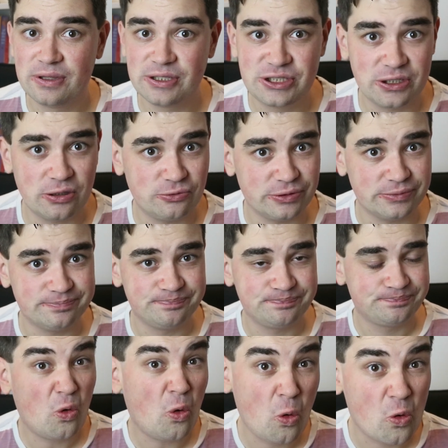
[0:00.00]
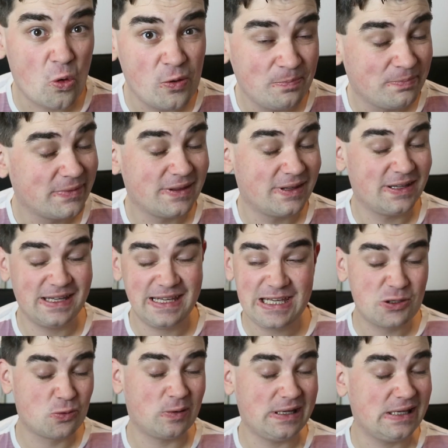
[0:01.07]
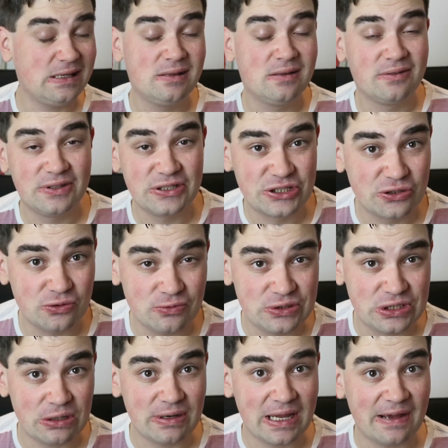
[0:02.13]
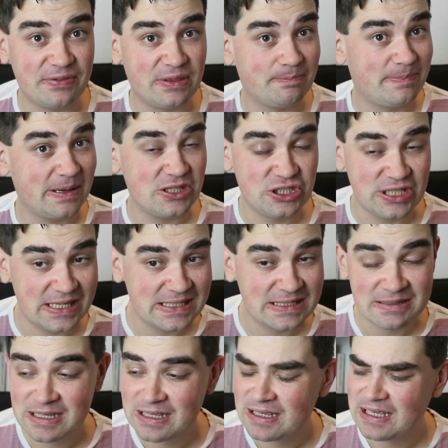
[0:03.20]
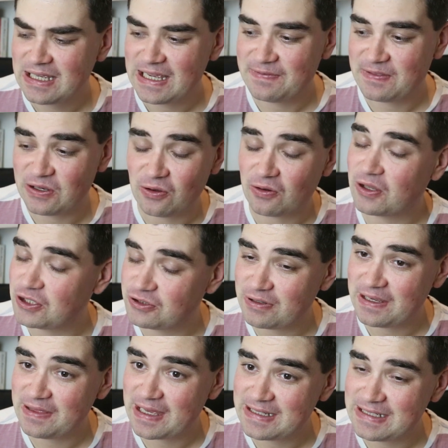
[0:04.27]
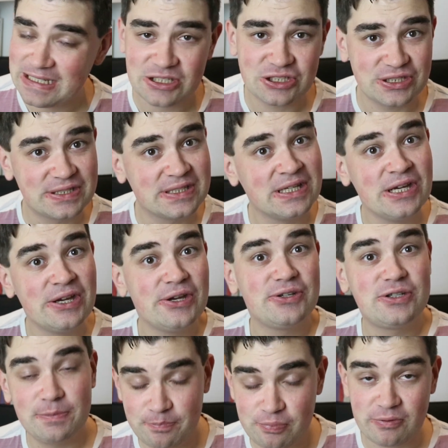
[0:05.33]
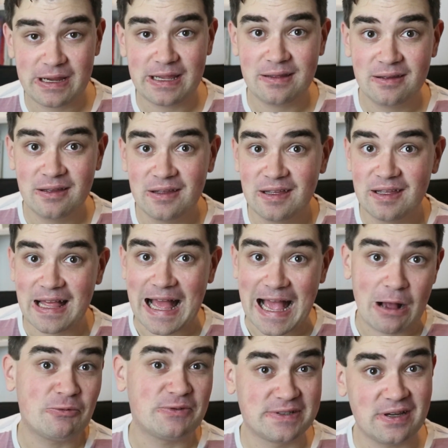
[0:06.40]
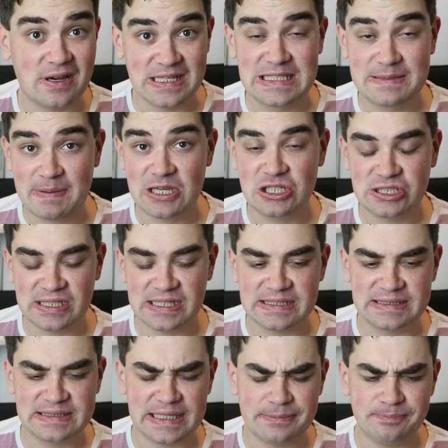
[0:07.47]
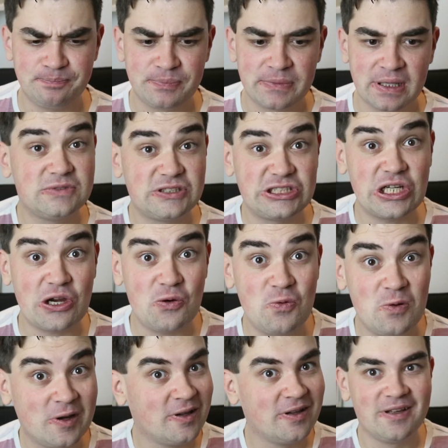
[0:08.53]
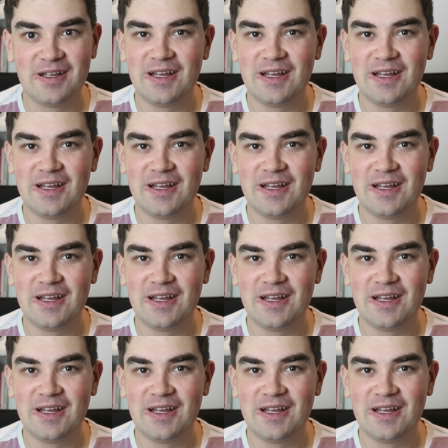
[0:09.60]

the children. Or equally, the schools don't have the budget, if they're not going to train their teachers, to bring outside specialists in. So,